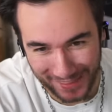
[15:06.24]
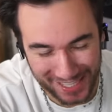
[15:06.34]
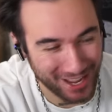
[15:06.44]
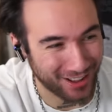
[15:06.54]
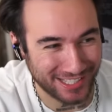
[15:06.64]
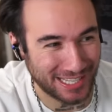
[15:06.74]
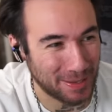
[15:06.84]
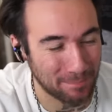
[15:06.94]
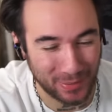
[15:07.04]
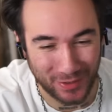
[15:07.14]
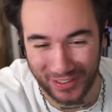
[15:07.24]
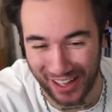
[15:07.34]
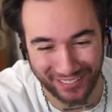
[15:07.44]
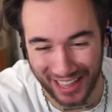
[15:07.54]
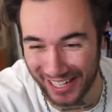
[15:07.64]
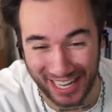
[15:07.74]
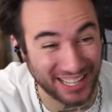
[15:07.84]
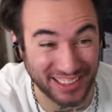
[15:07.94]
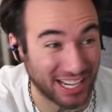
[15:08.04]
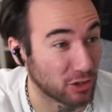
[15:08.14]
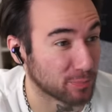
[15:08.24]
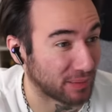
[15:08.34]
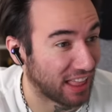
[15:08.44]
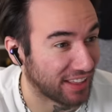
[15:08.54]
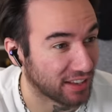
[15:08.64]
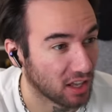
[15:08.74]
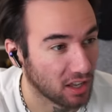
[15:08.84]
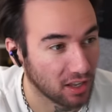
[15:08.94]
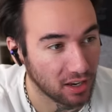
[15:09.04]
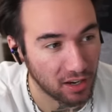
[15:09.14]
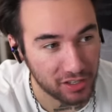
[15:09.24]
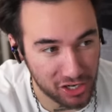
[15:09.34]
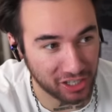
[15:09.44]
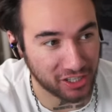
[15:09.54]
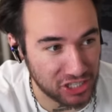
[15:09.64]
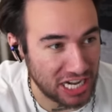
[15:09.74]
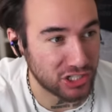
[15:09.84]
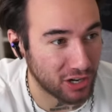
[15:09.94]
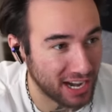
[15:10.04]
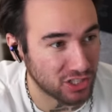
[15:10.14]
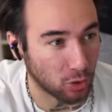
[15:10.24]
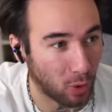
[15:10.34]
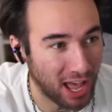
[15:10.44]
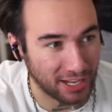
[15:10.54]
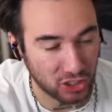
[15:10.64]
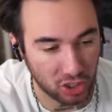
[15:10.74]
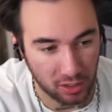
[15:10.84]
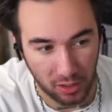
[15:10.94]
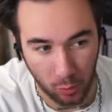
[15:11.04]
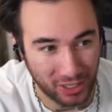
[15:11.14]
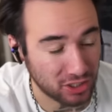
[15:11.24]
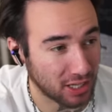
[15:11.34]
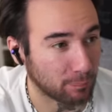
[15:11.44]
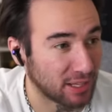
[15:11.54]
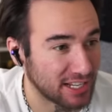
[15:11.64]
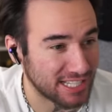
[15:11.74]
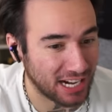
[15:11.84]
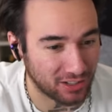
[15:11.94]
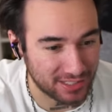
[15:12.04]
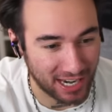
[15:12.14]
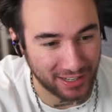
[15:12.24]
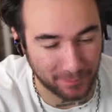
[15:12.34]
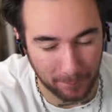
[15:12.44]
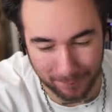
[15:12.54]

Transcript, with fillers: Y'all saying B without letting anything else play. You're gonna change your answer, watch. Wait till they play Attack on Titan.